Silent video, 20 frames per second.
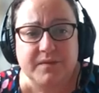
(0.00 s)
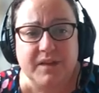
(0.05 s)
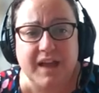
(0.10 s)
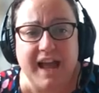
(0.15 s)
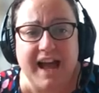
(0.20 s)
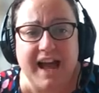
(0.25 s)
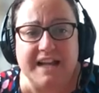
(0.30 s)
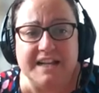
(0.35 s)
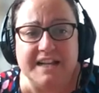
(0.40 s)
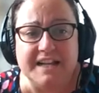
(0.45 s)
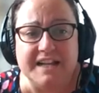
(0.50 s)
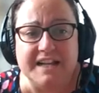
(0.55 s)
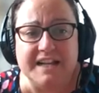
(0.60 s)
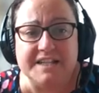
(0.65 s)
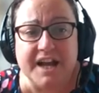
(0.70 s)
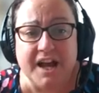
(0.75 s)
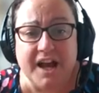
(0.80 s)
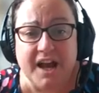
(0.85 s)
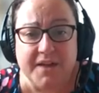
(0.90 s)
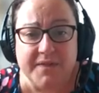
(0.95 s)

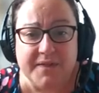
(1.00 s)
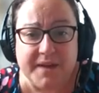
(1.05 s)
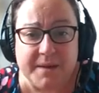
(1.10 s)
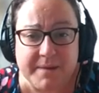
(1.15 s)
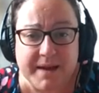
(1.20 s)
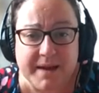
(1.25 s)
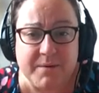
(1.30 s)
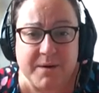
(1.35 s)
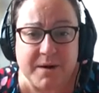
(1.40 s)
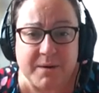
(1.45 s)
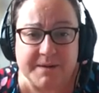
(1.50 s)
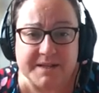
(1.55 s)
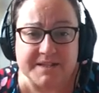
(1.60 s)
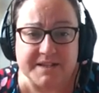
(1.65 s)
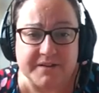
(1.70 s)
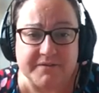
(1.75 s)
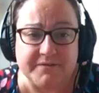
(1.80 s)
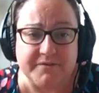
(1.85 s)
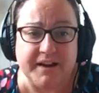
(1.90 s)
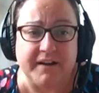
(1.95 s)
And they may well be
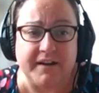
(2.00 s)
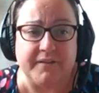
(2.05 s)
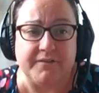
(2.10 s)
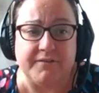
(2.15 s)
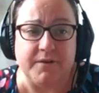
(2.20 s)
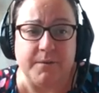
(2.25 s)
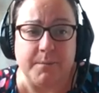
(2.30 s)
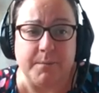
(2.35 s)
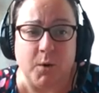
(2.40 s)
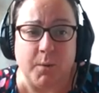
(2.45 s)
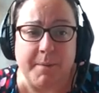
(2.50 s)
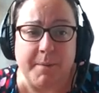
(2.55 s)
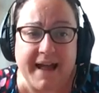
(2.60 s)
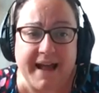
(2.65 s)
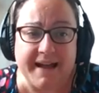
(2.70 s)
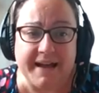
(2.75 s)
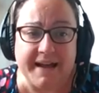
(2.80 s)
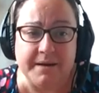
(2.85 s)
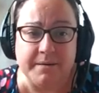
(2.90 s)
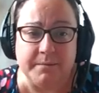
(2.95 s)
suffering from more
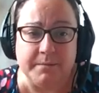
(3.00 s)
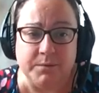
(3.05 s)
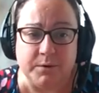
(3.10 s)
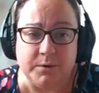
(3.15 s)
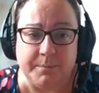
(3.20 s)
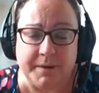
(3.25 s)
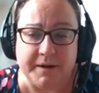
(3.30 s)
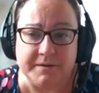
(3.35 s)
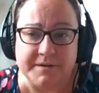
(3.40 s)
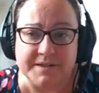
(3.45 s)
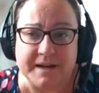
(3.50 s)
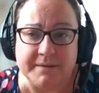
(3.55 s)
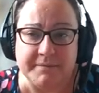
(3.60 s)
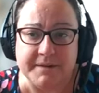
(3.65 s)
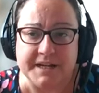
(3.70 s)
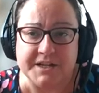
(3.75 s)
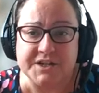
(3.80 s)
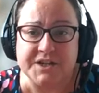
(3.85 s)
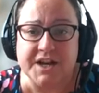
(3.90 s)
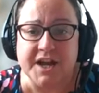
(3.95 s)
pain, more bone
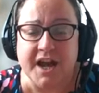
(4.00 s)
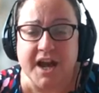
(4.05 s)
damage,